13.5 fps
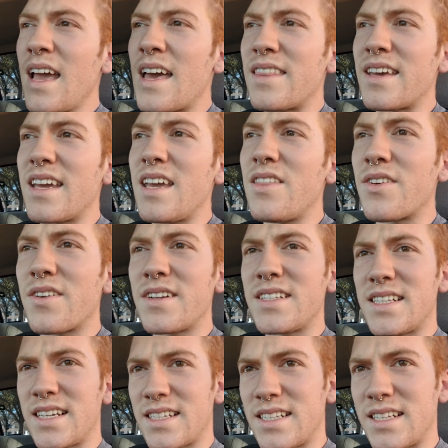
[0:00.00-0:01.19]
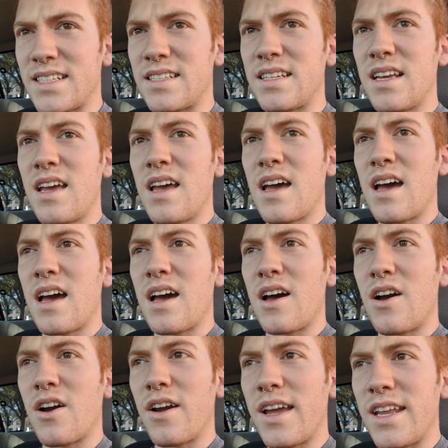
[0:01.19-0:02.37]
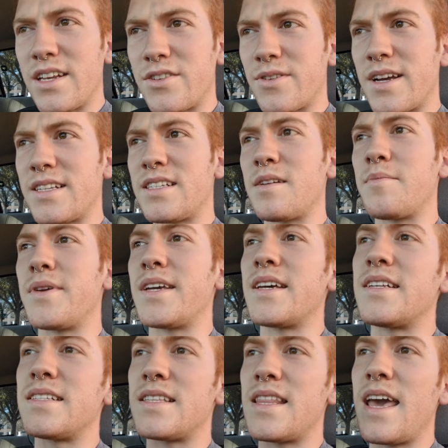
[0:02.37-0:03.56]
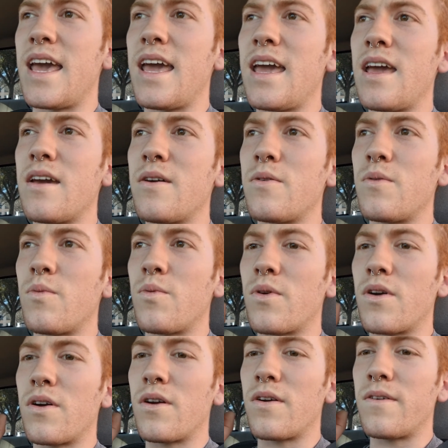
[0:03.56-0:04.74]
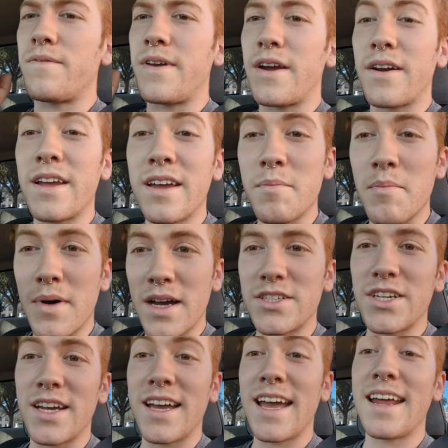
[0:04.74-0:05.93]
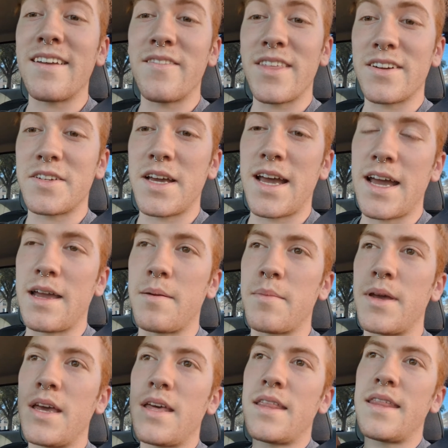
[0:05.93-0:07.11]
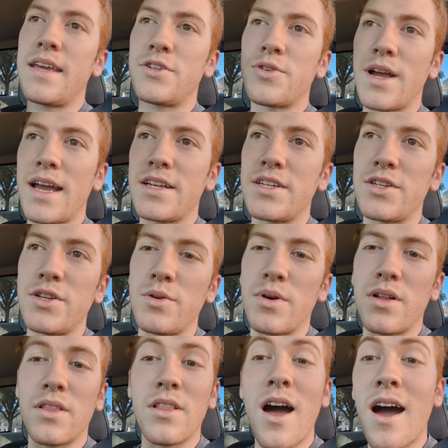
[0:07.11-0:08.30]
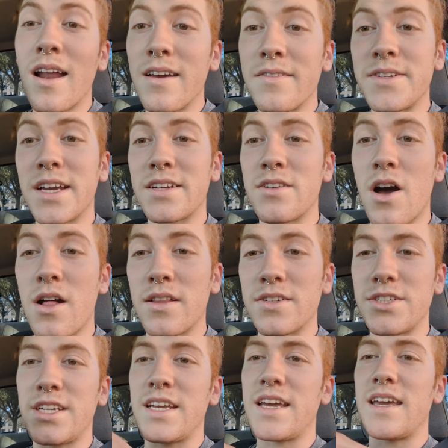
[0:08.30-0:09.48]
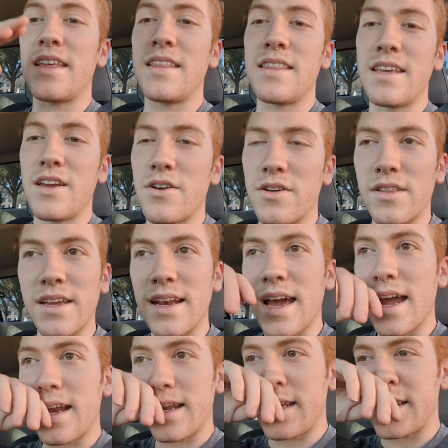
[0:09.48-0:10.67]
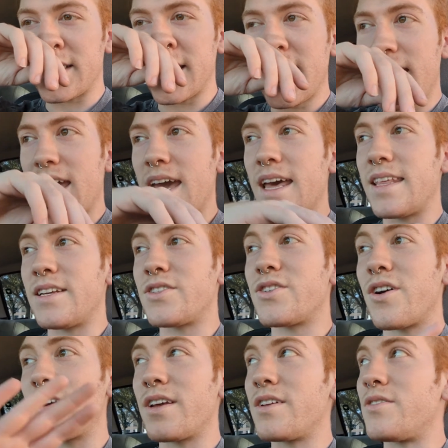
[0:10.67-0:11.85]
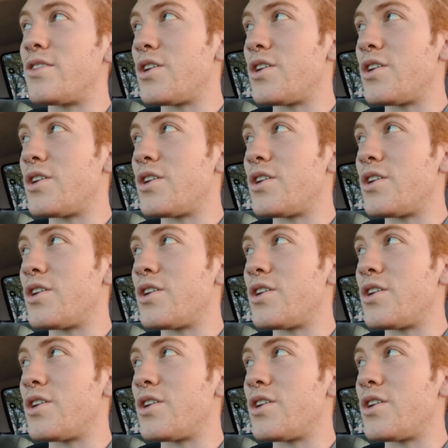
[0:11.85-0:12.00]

the E36s are interesting because they were very much ahead of their time. They tried to do a lot of technology in the early 90s, and they started